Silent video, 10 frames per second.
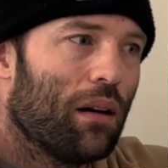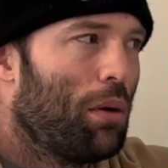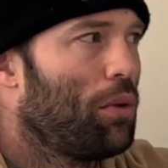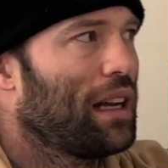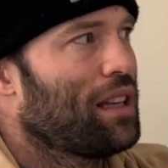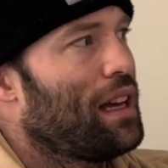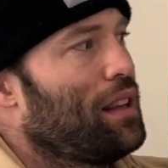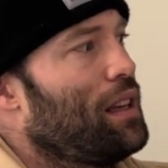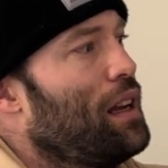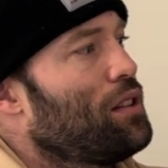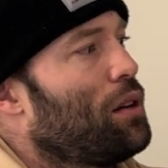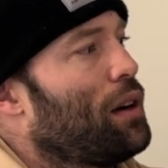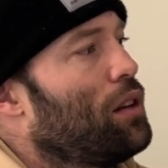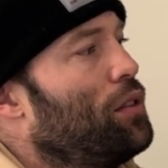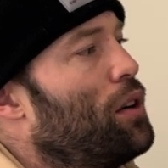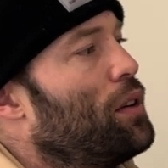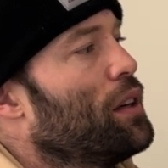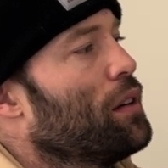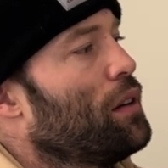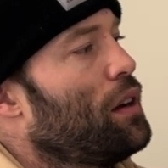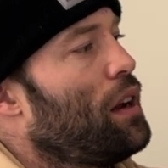But we'll get to that at the end, so I'll write a little note here.